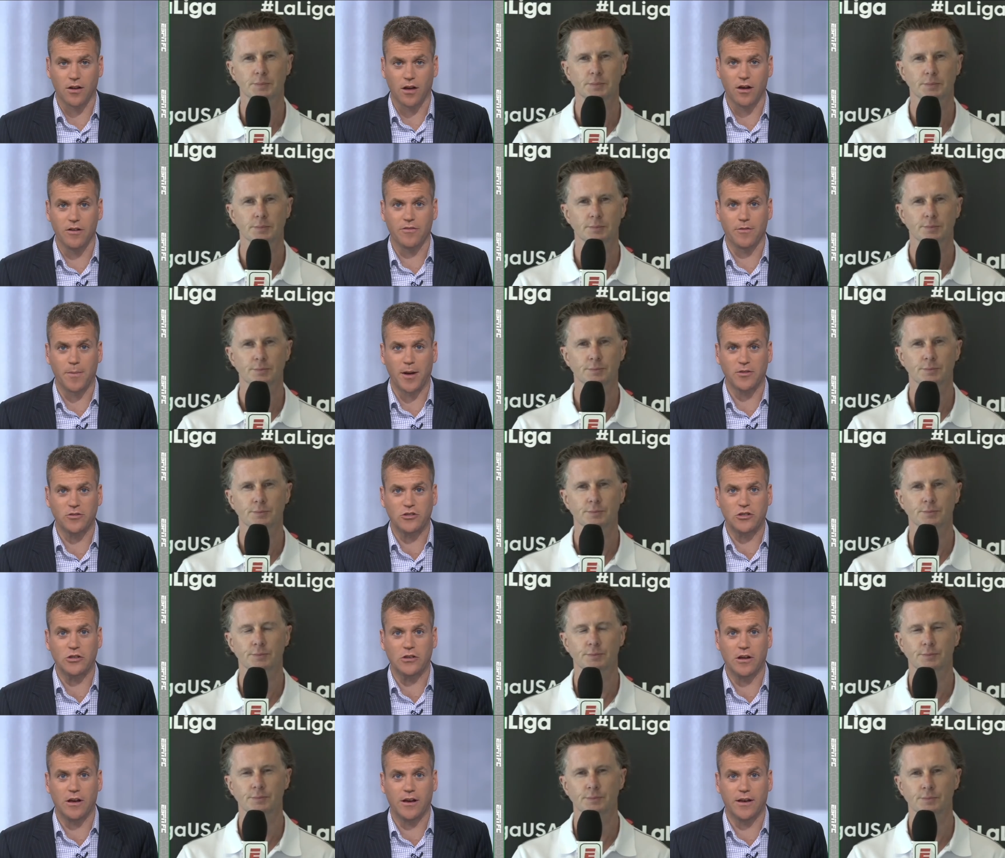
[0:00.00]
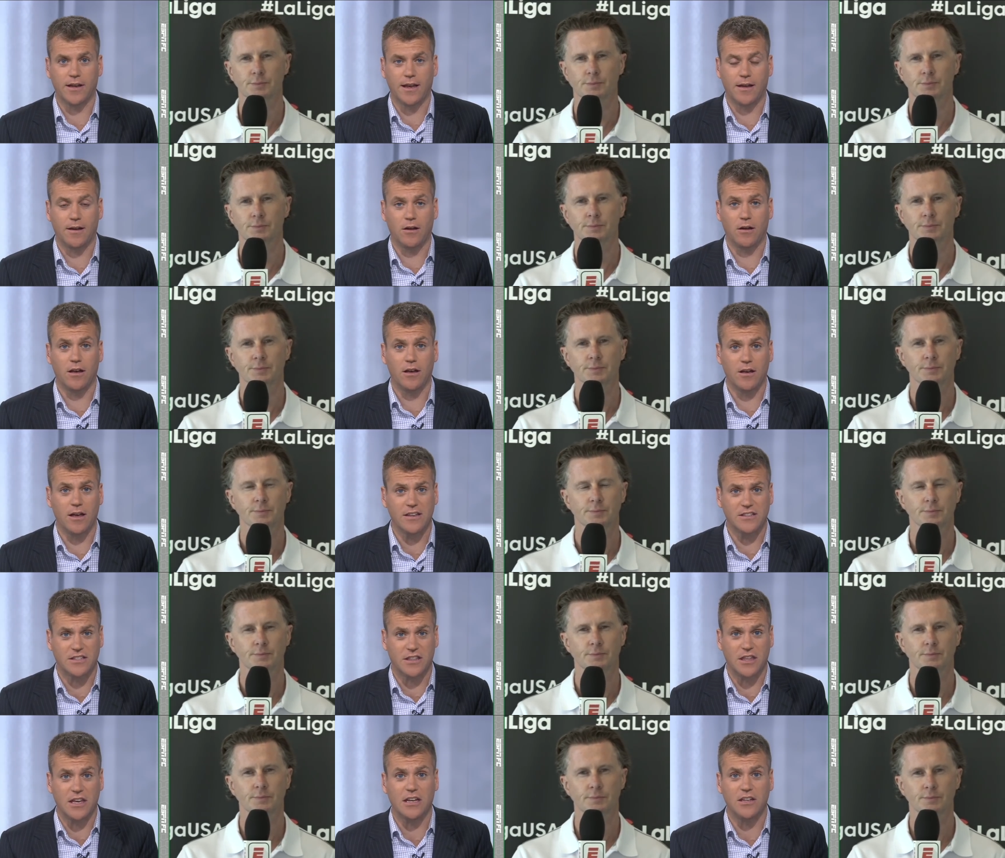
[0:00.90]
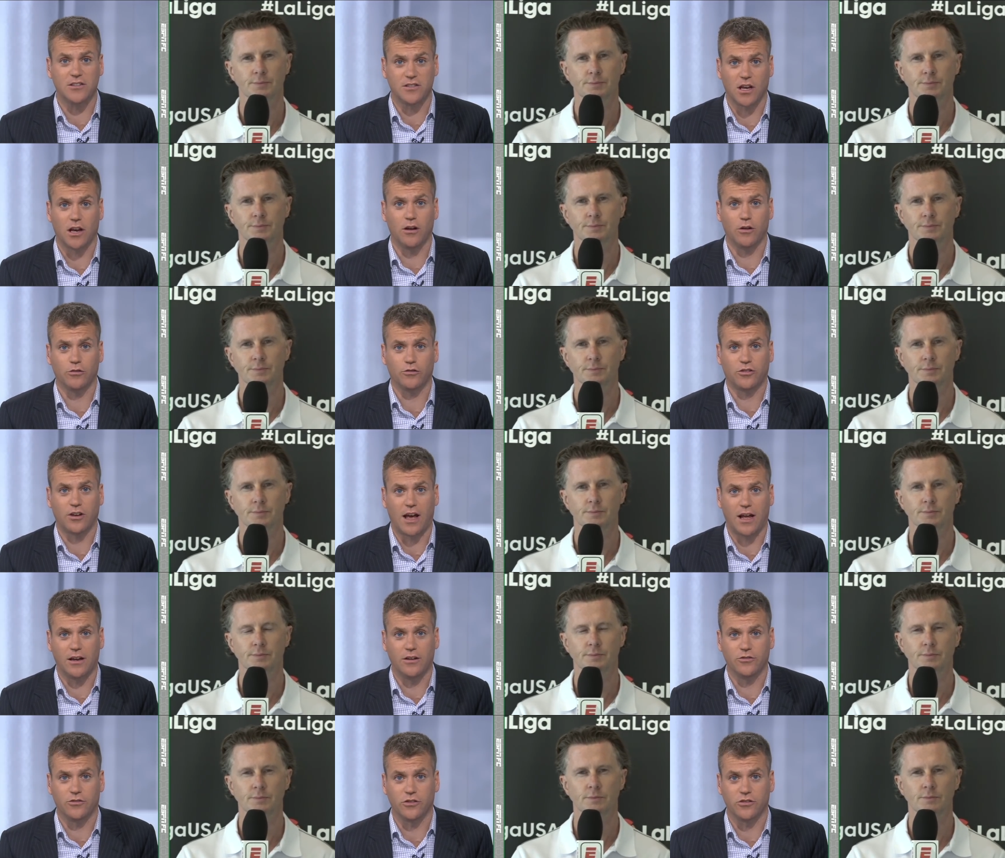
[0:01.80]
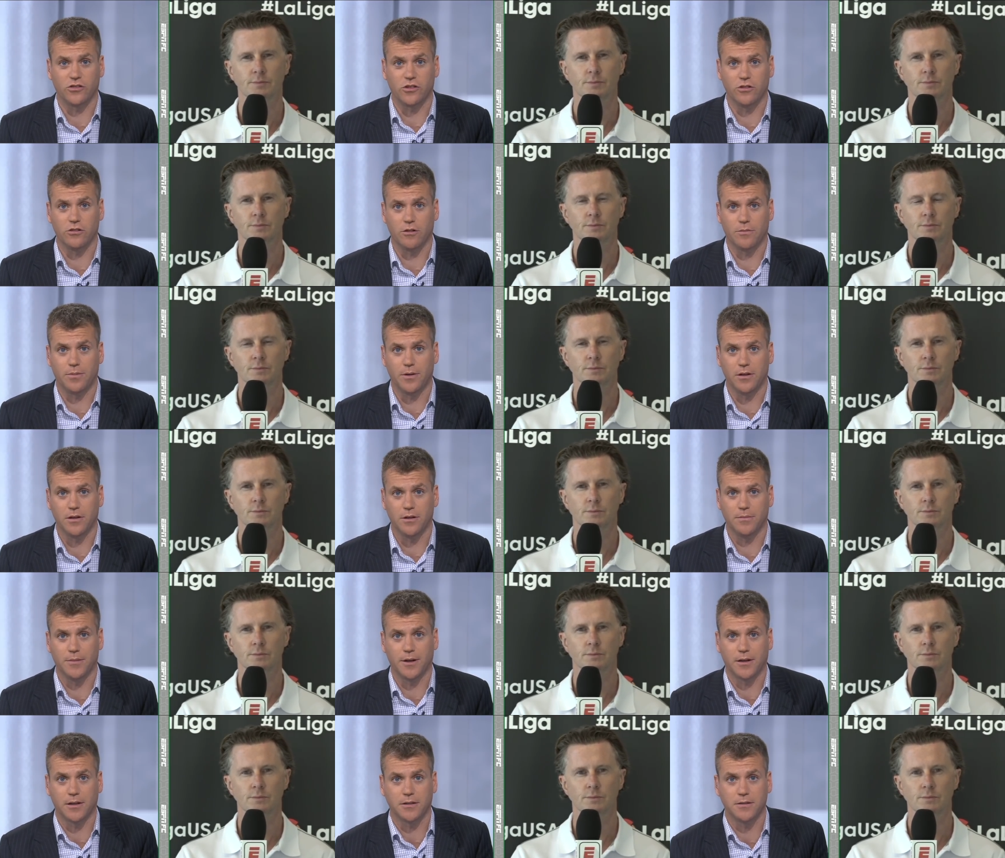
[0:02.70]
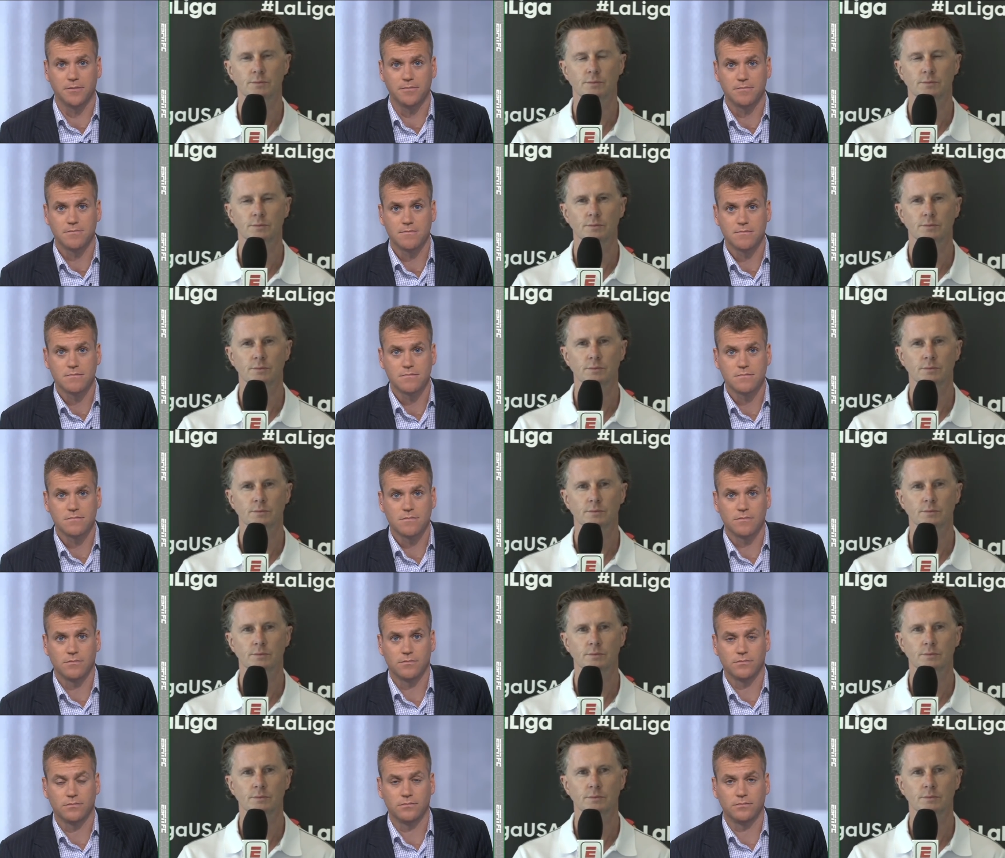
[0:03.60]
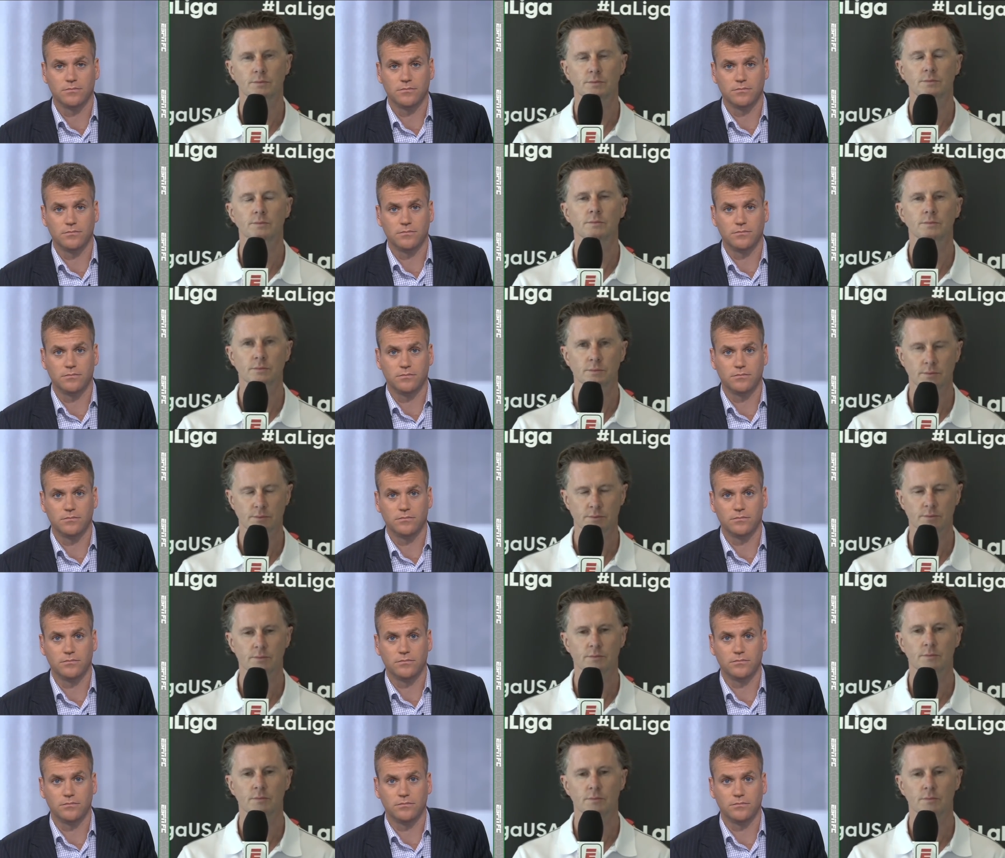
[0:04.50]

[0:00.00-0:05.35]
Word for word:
Speaker 1: over Manchester United now uh, as the title challengers in your opinion Macca? Hmm.